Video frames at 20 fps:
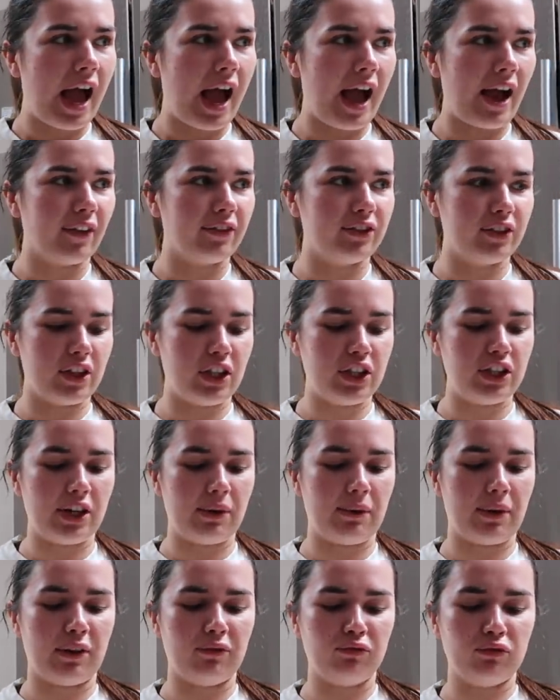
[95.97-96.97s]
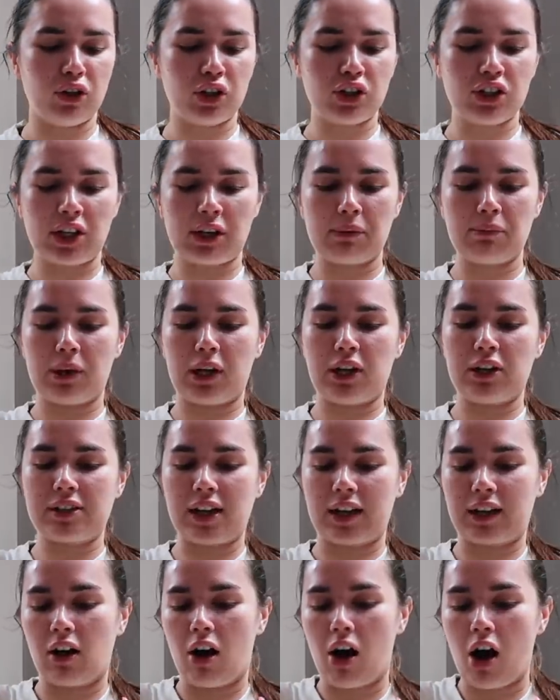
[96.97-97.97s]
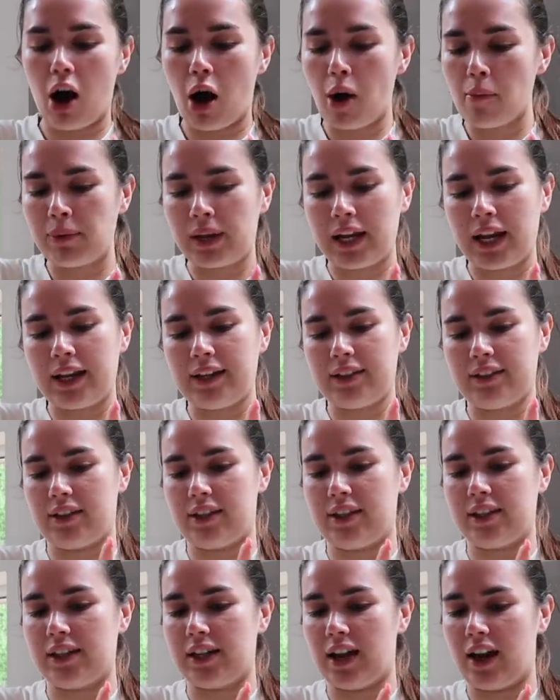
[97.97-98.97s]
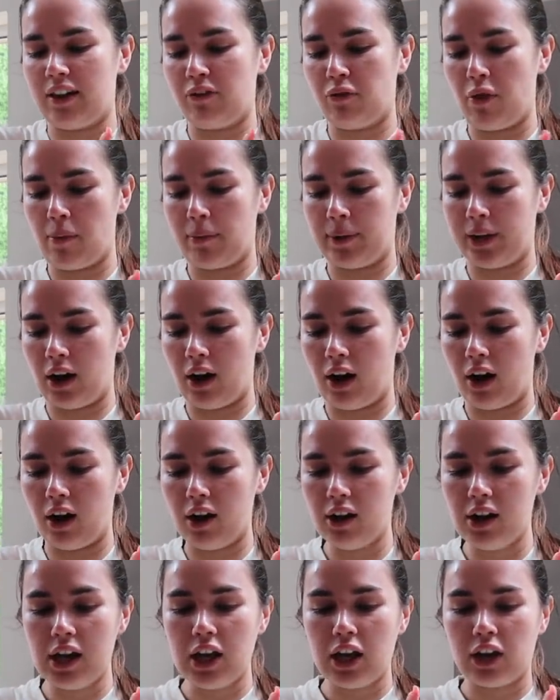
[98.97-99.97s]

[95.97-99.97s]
after the gym and I'm rushing because I can't be late to this live webinar